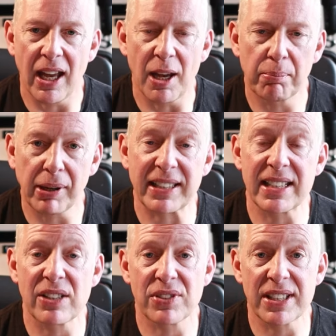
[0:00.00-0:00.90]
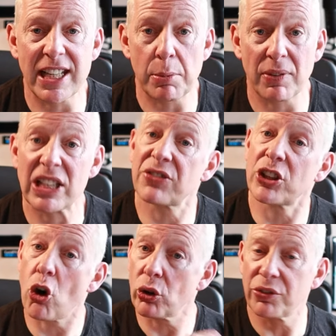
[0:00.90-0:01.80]
um, practicing for team events for
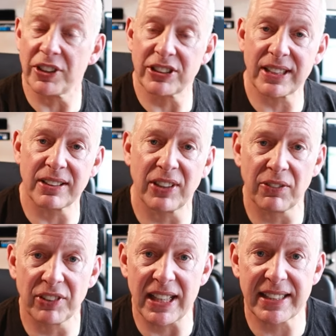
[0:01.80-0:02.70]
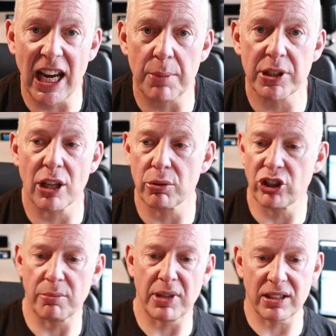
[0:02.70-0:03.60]
the Arnold Fitness, fitness Games. So there was
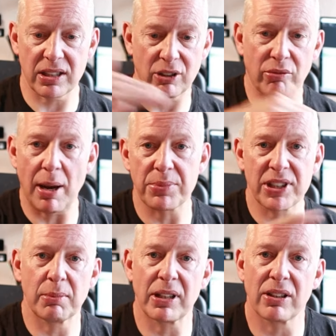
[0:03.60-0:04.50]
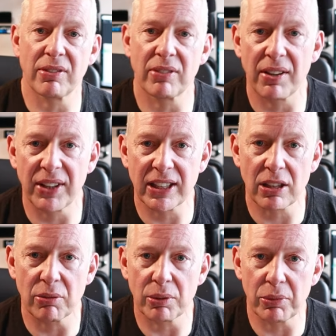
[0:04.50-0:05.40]
gymnastic ramps in the middle of the thing.
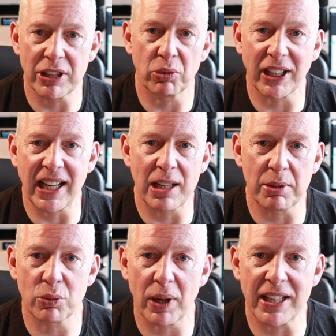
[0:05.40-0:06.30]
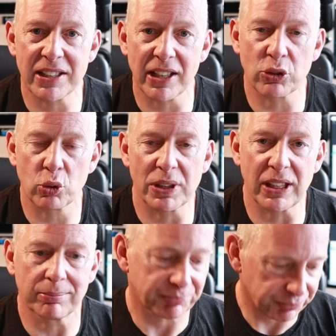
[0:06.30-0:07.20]
So we didn't want to get in anybody's way. So that's all we
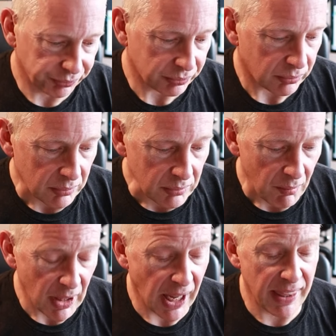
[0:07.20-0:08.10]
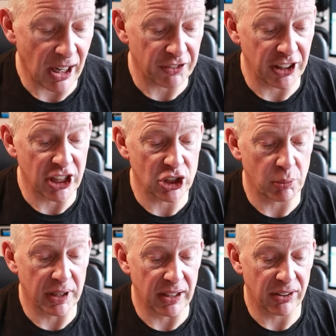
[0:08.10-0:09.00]
did. And then I
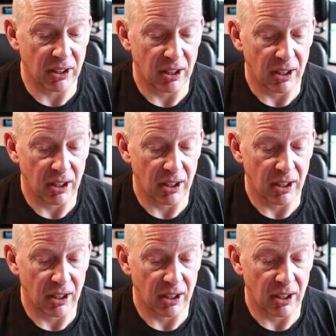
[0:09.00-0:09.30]
finished with